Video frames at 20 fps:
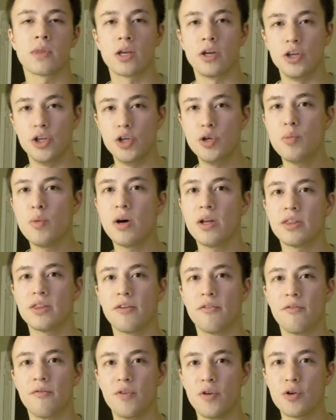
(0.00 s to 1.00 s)
You want the
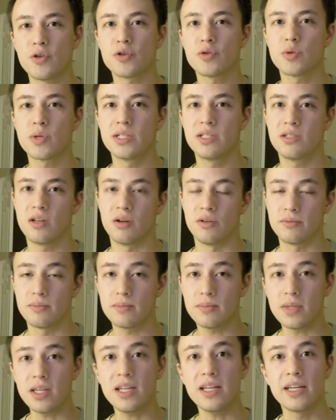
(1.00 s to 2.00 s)
first result
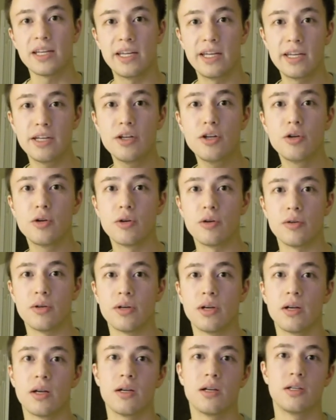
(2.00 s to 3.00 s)
in Google
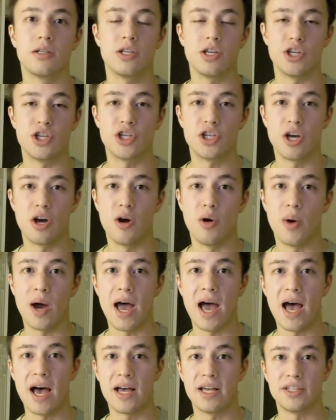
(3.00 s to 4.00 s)
to show
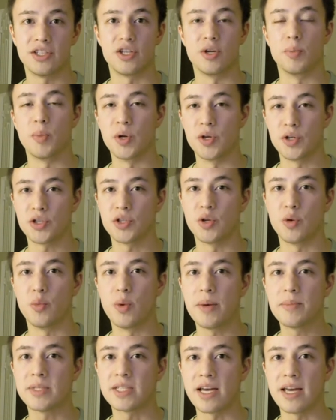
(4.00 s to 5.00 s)
as your personal
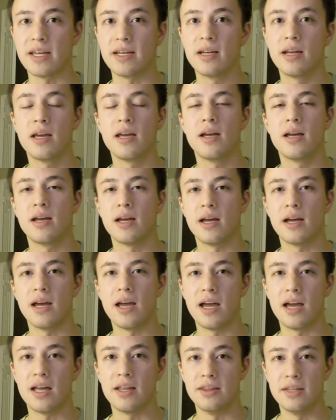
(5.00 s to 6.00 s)
website.
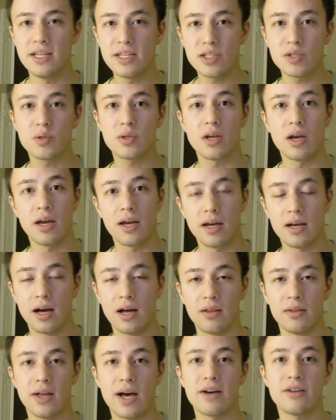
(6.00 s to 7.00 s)
And this
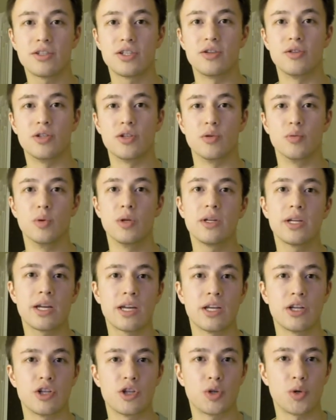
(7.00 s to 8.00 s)
allows you to really
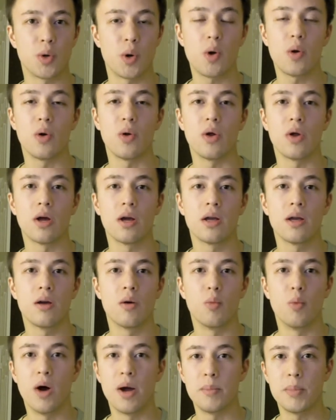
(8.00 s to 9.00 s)
control
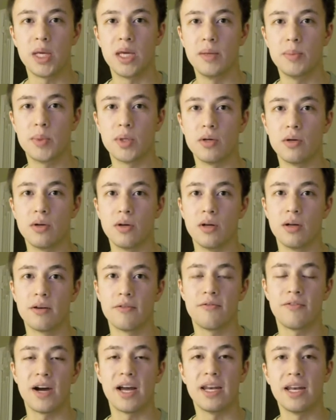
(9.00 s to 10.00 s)
what people
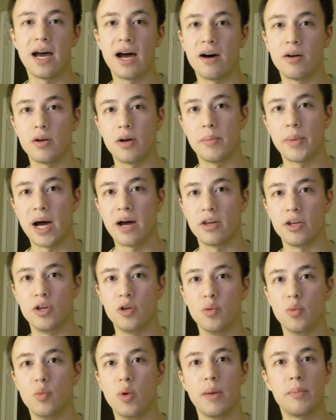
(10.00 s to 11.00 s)
find out about
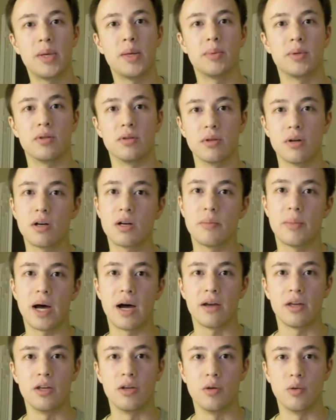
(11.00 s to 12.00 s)
you, what people learn
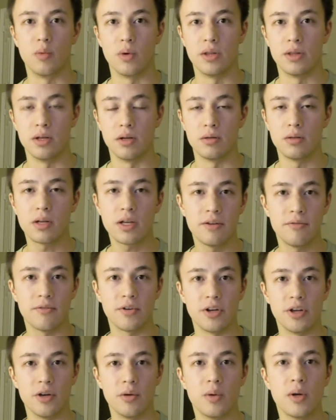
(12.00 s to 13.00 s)
about you when they're looking for
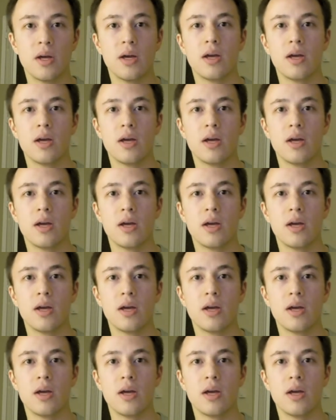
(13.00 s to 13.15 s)
you.